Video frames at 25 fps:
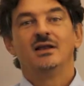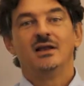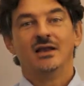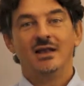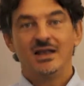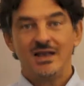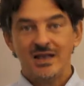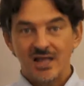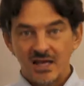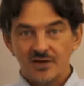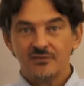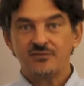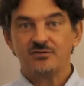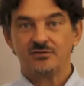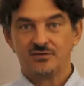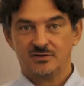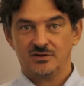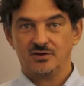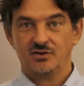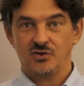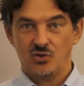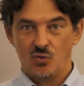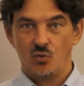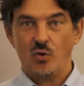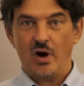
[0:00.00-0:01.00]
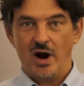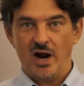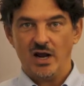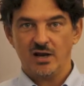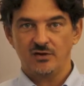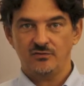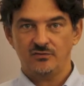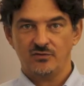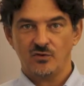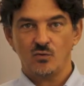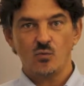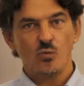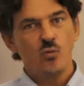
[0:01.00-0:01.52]
left the
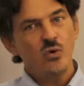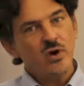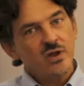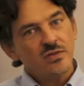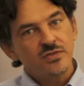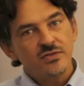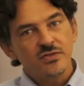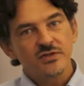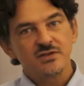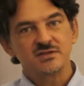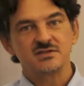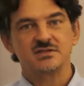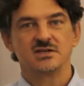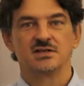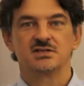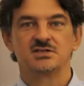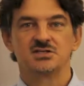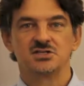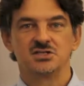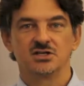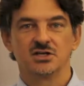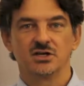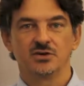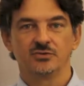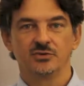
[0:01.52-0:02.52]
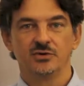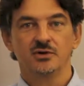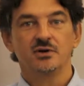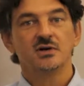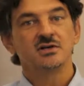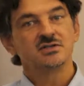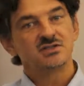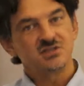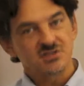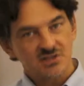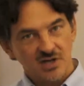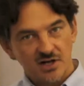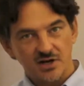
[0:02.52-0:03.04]
wife with the six
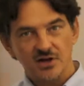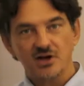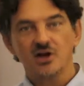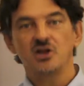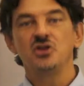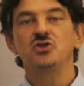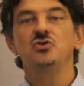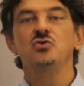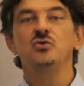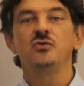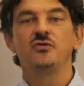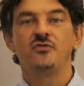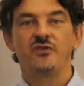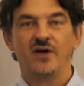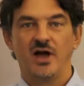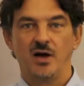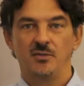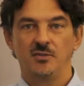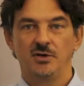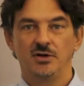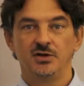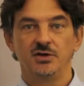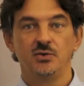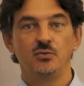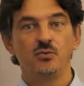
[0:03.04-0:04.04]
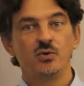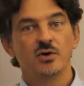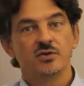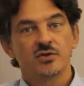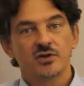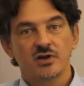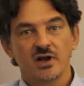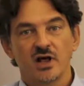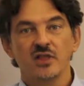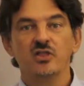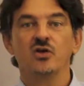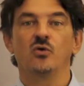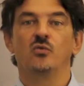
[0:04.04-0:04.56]
children, started a new family with
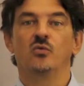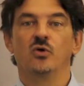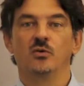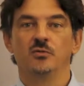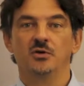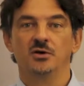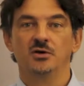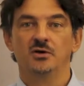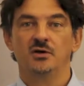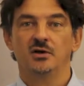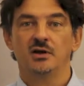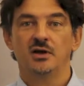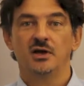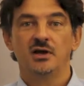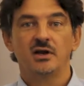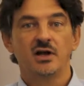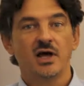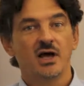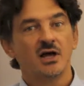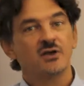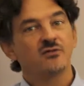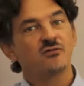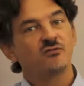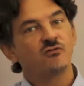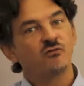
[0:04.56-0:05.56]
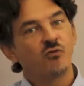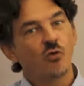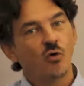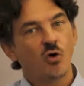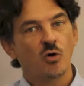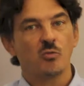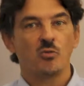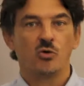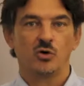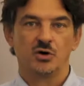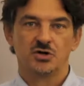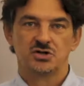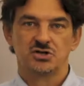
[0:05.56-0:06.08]
another woman, and had
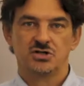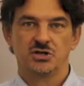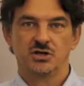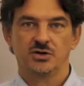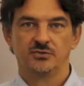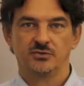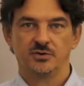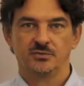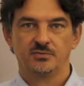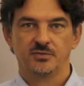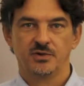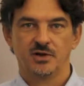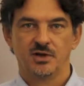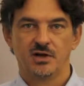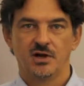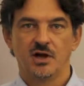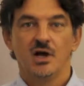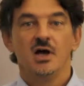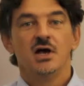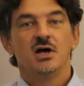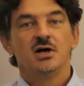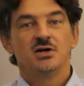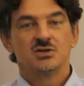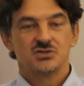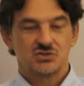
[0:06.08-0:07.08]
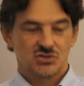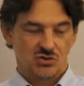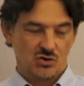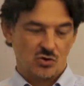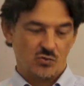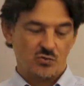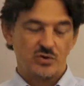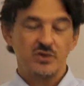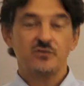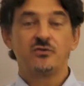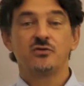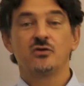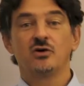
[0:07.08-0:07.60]
four more children.
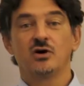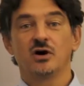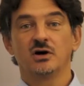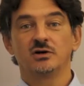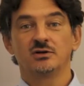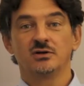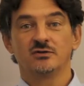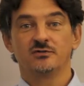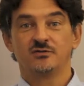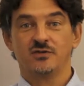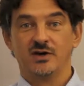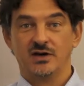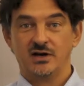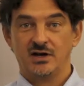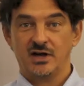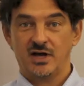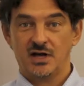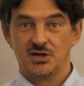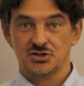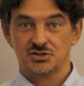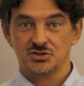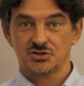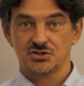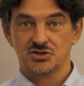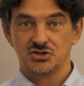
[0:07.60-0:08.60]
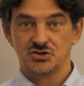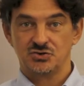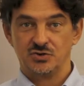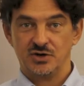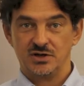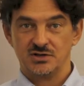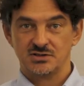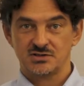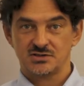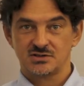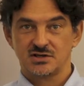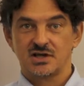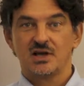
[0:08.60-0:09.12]
So we've got financial
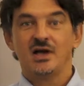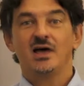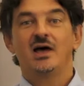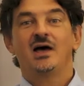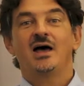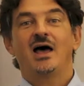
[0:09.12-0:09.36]
stress